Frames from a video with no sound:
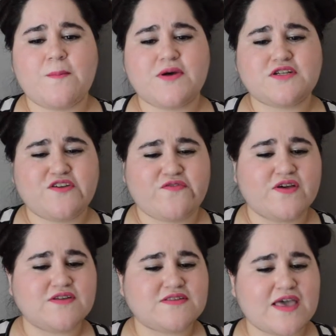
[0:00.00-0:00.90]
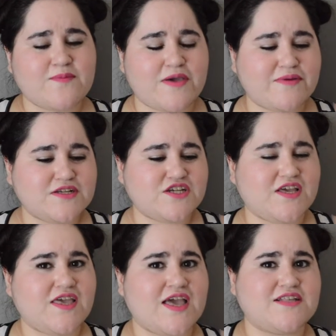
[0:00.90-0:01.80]
But she feels like maybe she
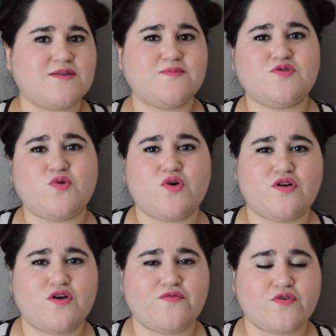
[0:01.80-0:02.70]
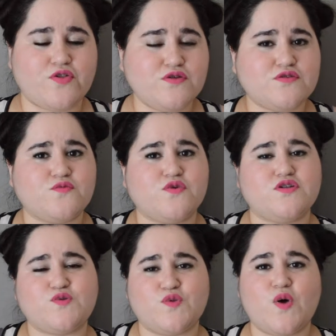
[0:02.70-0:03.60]
can get some sort of clues of where
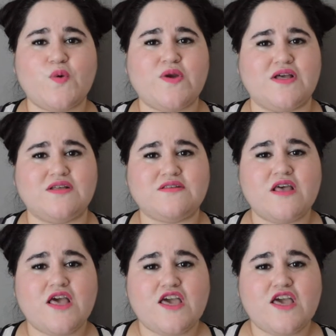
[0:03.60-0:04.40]
Salone is